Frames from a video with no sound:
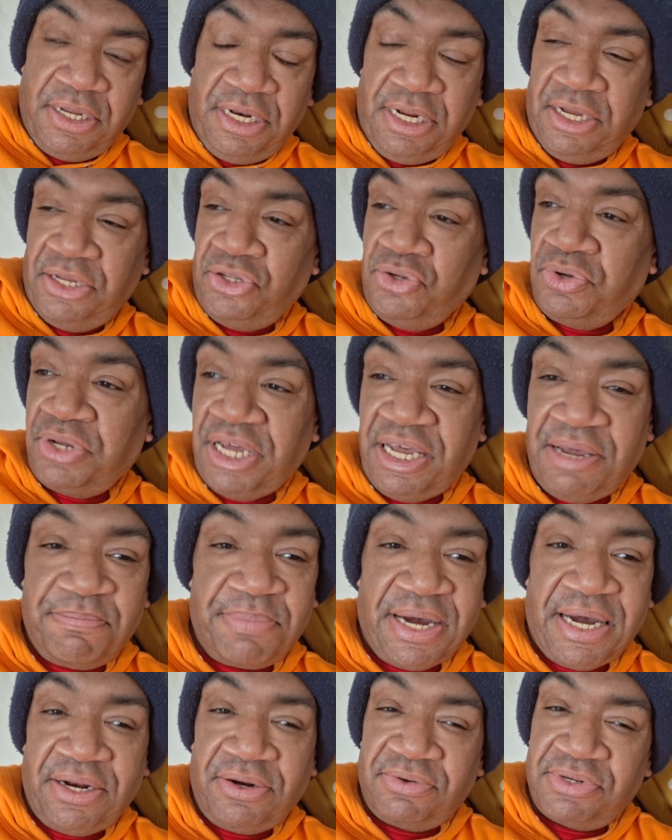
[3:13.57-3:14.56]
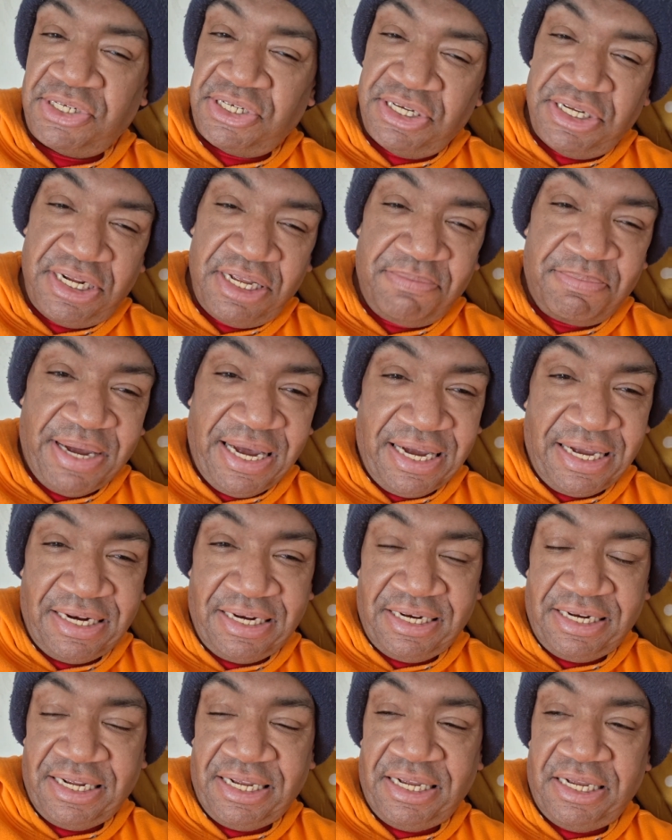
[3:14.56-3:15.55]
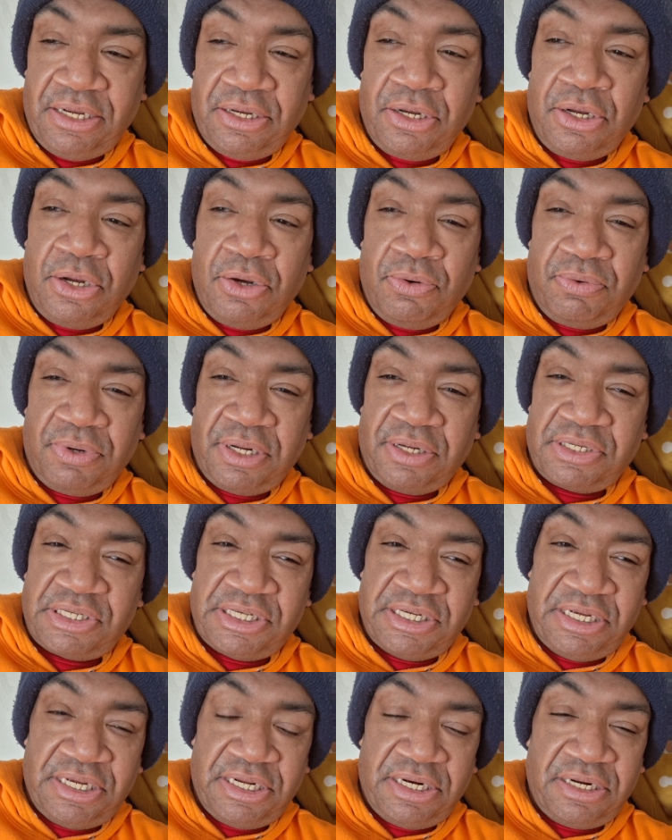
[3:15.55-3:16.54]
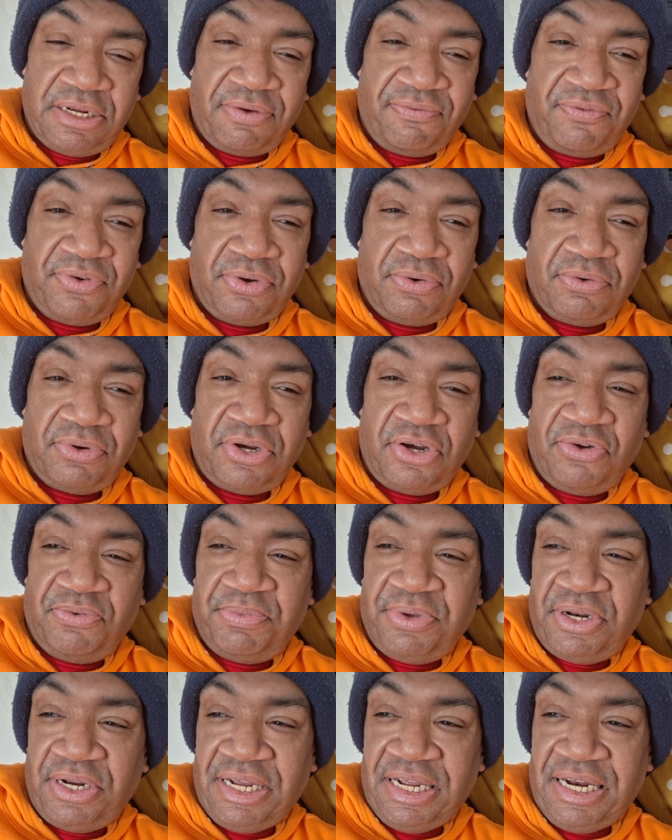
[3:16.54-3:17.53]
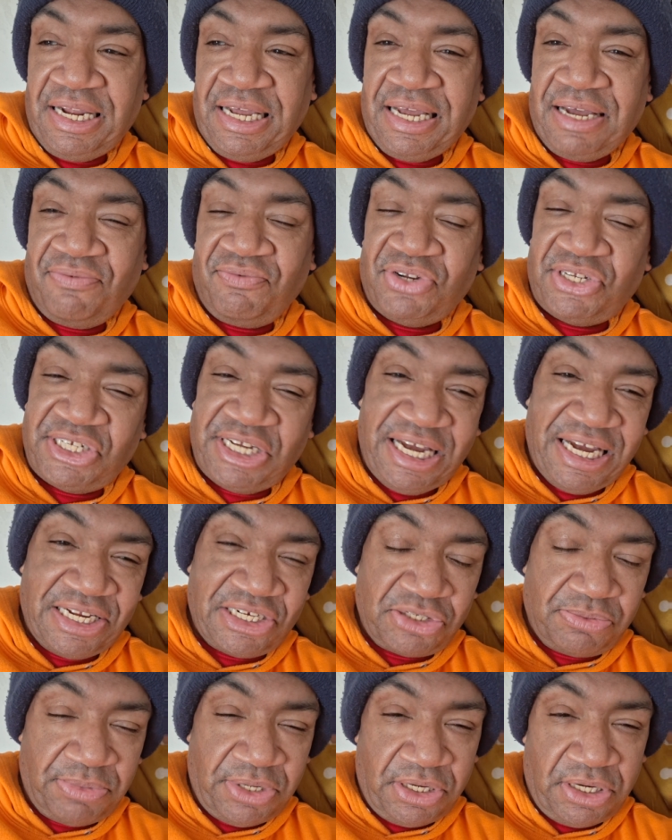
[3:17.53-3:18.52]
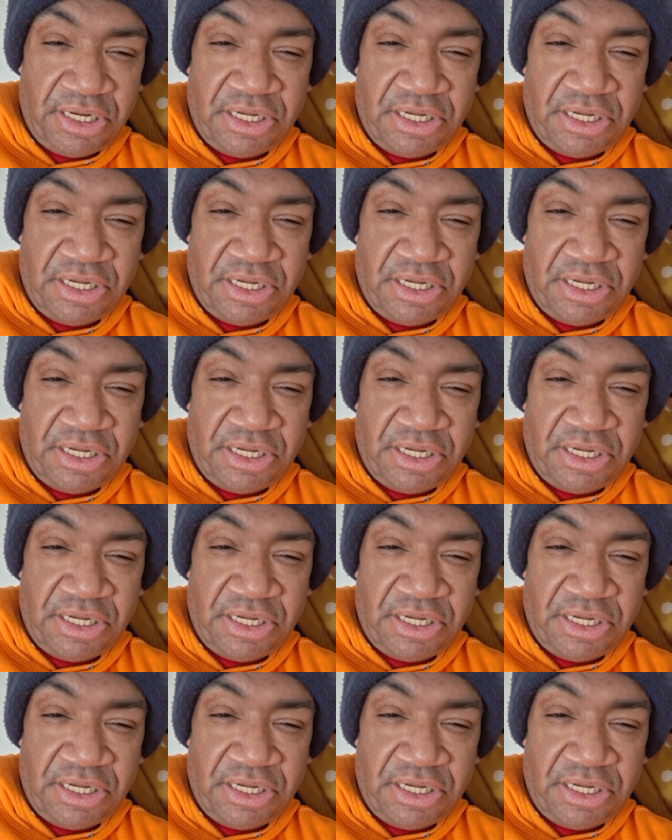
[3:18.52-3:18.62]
Now, you can't buy no CD back in the day without seeing a federal government and they have attachment.